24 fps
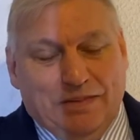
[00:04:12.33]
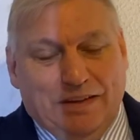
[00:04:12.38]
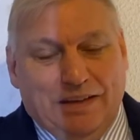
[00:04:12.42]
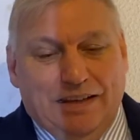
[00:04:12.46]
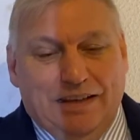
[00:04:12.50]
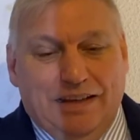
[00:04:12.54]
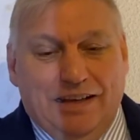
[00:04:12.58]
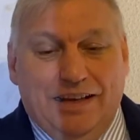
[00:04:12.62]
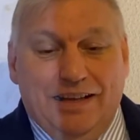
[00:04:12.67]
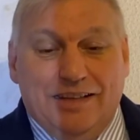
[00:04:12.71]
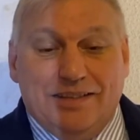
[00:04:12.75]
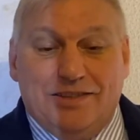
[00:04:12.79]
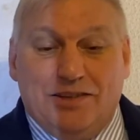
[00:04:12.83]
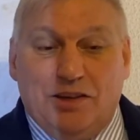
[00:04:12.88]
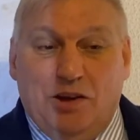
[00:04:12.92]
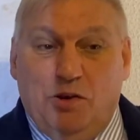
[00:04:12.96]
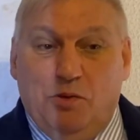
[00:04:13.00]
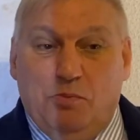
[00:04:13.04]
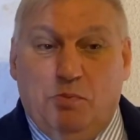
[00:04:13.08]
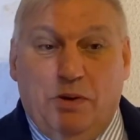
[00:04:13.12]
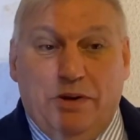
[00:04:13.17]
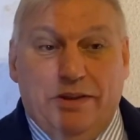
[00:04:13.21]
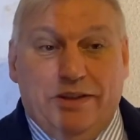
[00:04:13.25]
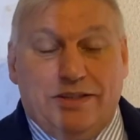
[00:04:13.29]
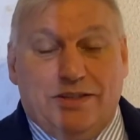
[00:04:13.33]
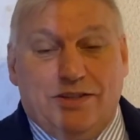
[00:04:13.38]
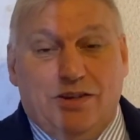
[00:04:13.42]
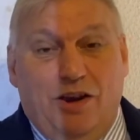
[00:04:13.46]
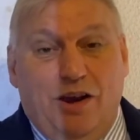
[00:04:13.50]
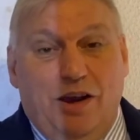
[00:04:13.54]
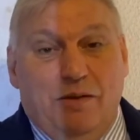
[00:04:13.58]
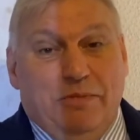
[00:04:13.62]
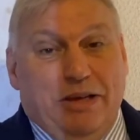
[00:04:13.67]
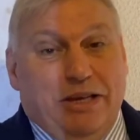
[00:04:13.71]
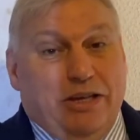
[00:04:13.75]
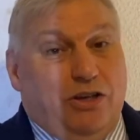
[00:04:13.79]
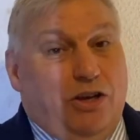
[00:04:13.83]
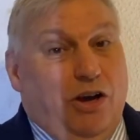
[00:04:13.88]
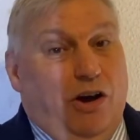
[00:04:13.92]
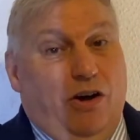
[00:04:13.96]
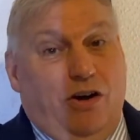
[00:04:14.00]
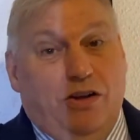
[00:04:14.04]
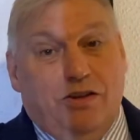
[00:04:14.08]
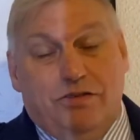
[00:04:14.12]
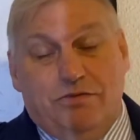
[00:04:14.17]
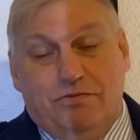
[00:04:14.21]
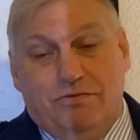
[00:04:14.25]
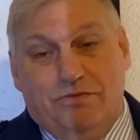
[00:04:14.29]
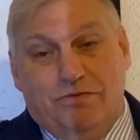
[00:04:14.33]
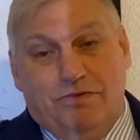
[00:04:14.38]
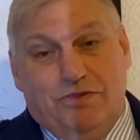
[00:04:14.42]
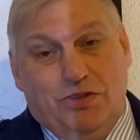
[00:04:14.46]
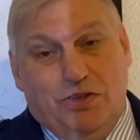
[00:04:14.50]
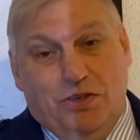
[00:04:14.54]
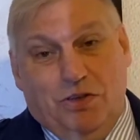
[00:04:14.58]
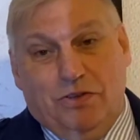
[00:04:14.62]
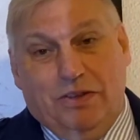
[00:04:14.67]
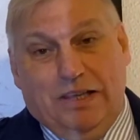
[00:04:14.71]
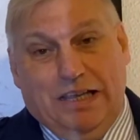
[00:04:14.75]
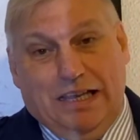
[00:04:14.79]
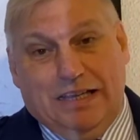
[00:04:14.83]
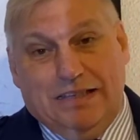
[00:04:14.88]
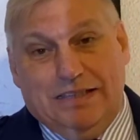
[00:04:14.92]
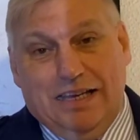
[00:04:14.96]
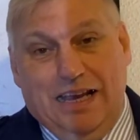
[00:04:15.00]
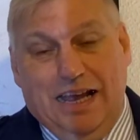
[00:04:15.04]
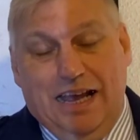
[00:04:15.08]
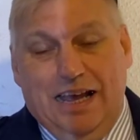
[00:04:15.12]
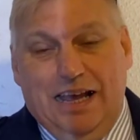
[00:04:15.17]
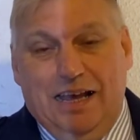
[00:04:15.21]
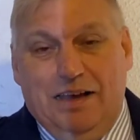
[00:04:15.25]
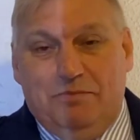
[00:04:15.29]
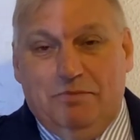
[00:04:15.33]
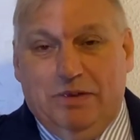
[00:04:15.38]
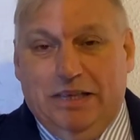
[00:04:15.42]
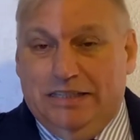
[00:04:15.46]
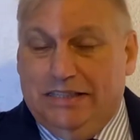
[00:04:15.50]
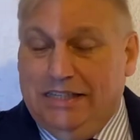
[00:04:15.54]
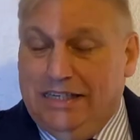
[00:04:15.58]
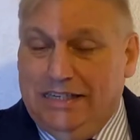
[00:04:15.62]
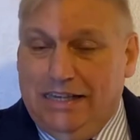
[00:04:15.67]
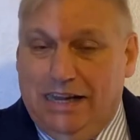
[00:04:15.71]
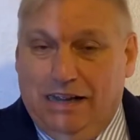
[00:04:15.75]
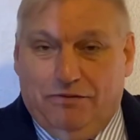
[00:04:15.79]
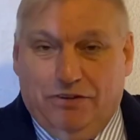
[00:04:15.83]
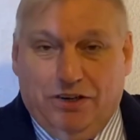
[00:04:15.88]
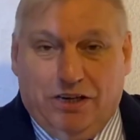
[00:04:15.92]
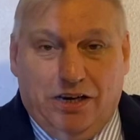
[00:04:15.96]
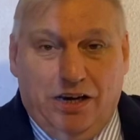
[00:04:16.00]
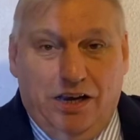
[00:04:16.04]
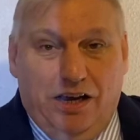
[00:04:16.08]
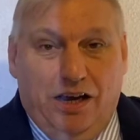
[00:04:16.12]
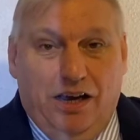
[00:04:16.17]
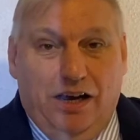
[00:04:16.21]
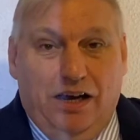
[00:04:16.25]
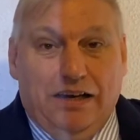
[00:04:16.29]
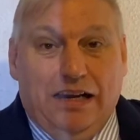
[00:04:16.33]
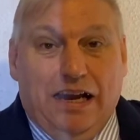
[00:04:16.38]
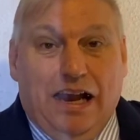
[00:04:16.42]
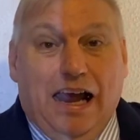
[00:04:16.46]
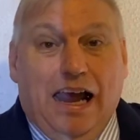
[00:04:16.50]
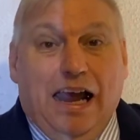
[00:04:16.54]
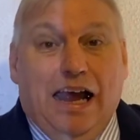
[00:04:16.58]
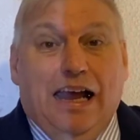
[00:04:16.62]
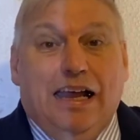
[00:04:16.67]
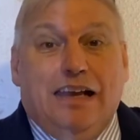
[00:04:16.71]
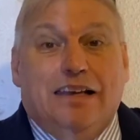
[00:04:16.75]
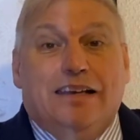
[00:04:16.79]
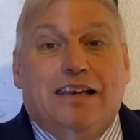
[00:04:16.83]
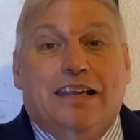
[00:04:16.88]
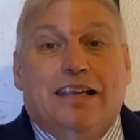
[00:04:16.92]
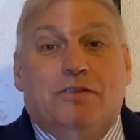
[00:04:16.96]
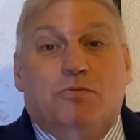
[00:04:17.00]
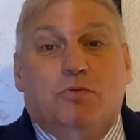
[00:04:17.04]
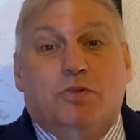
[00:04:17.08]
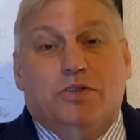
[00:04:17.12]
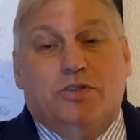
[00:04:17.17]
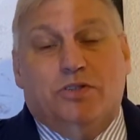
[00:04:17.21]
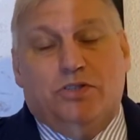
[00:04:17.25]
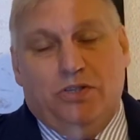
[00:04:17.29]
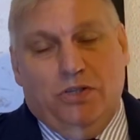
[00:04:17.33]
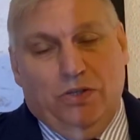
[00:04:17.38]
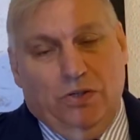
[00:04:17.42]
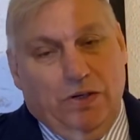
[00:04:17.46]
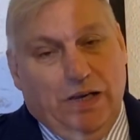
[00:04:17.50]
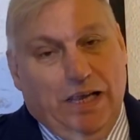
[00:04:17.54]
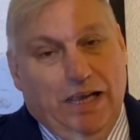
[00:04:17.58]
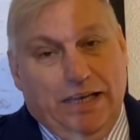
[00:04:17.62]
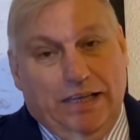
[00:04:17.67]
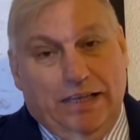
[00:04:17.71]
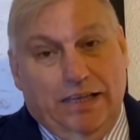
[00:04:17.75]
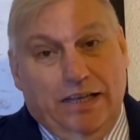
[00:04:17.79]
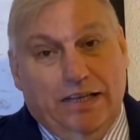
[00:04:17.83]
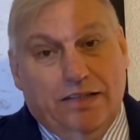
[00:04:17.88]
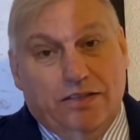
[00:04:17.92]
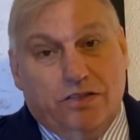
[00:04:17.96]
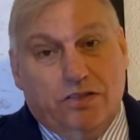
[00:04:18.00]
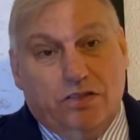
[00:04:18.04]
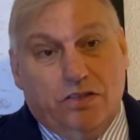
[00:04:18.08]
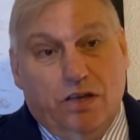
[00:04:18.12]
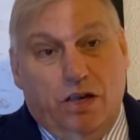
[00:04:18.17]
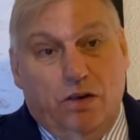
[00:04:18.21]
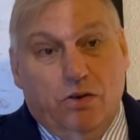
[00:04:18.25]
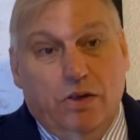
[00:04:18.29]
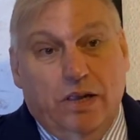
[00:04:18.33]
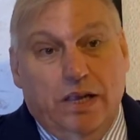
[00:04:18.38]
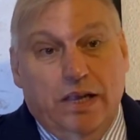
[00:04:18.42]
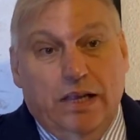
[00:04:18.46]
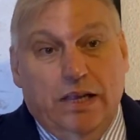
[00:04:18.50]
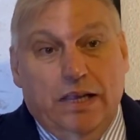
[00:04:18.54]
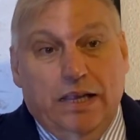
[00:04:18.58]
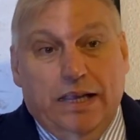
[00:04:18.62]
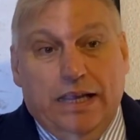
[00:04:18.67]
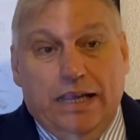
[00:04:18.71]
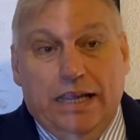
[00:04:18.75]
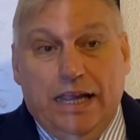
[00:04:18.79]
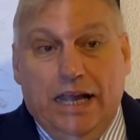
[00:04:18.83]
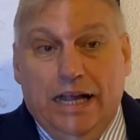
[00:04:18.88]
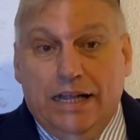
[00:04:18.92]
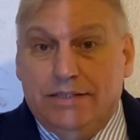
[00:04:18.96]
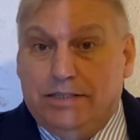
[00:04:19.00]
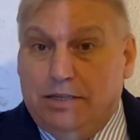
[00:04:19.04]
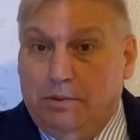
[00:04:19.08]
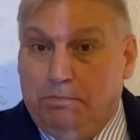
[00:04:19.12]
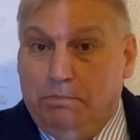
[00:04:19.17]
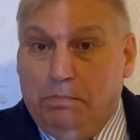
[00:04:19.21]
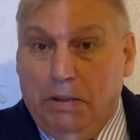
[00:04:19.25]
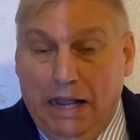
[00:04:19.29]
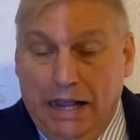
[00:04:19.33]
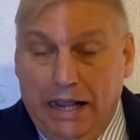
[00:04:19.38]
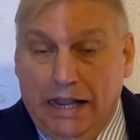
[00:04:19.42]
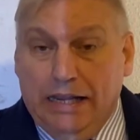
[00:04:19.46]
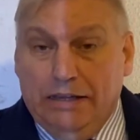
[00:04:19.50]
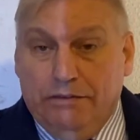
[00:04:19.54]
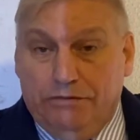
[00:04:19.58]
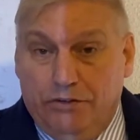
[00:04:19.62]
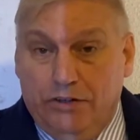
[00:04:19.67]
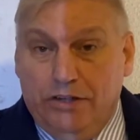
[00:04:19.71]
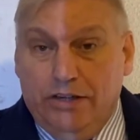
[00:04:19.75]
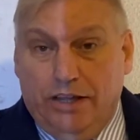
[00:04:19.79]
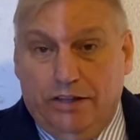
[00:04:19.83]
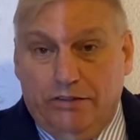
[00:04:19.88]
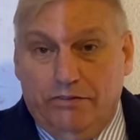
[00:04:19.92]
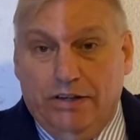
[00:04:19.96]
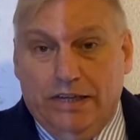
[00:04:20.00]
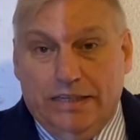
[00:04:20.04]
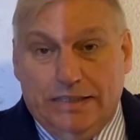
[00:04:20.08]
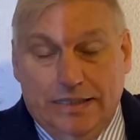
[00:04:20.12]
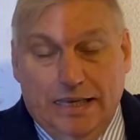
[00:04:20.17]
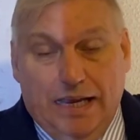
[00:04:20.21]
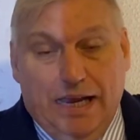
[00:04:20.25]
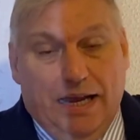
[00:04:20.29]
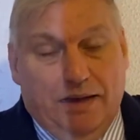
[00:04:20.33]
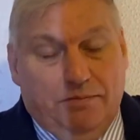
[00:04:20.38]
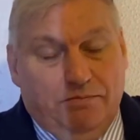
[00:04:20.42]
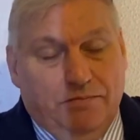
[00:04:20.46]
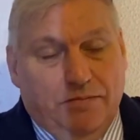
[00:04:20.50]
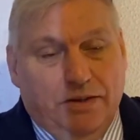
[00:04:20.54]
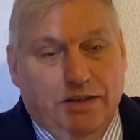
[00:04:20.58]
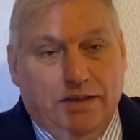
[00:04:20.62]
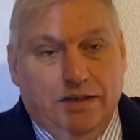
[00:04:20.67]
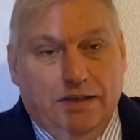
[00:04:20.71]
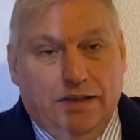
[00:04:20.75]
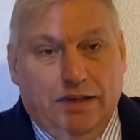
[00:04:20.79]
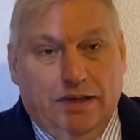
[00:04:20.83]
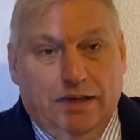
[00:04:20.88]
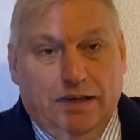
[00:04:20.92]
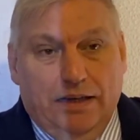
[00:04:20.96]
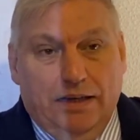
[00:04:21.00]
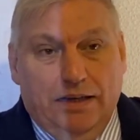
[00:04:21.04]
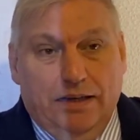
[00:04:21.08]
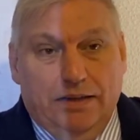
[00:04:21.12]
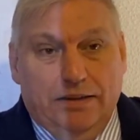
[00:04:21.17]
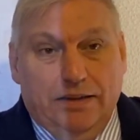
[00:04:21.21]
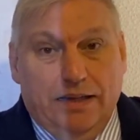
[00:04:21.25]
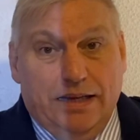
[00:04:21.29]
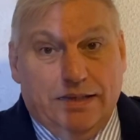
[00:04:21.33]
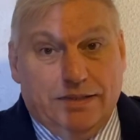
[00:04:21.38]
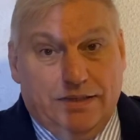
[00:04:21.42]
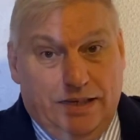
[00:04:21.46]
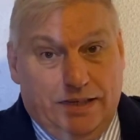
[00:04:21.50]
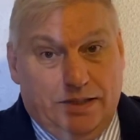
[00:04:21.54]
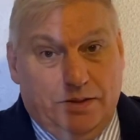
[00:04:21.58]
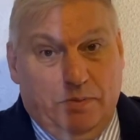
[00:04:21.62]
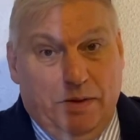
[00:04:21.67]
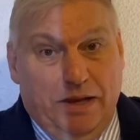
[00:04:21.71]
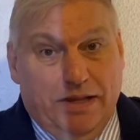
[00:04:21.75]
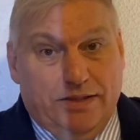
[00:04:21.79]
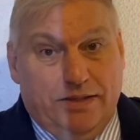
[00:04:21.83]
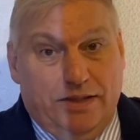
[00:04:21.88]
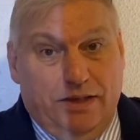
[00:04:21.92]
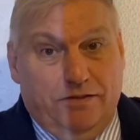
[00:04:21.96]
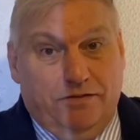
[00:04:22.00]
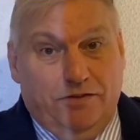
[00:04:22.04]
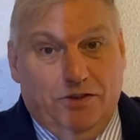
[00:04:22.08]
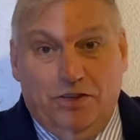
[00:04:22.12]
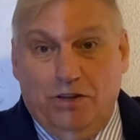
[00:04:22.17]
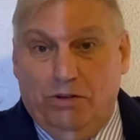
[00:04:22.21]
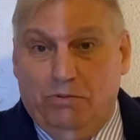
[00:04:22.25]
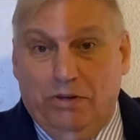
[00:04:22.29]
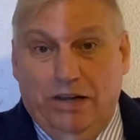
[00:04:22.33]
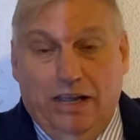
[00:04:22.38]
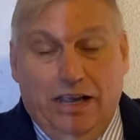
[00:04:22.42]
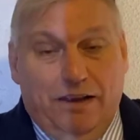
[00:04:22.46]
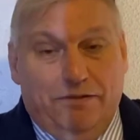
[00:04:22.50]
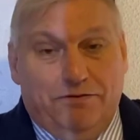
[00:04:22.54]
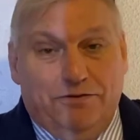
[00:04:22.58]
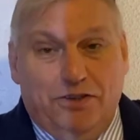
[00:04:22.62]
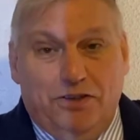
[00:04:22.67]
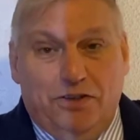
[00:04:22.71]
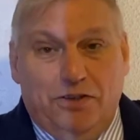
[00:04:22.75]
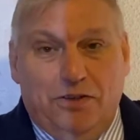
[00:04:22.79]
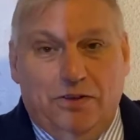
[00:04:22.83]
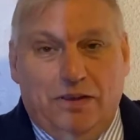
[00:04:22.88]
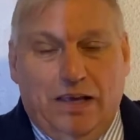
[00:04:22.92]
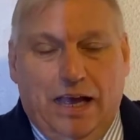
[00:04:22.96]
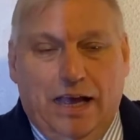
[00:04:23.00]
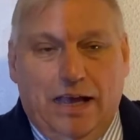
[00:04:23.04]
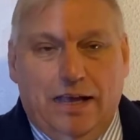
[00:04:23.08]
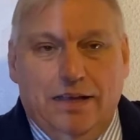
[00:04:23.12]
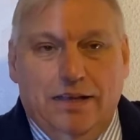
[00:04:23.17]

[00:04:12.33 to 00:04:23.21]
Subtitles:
And so by the time he got to the exam, he didn't have a card and he was too late. And so he had to pay for another exam. And that's expensive. You don't want to have to do that.